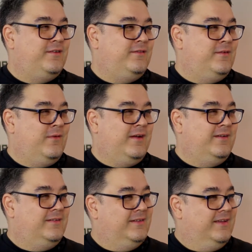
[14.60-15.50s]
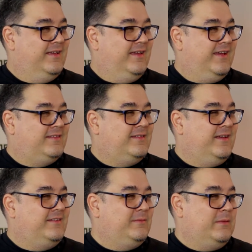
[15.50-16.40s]
here in a while. It's
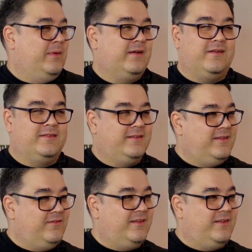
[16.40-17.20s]
nice to be back at the DVDs.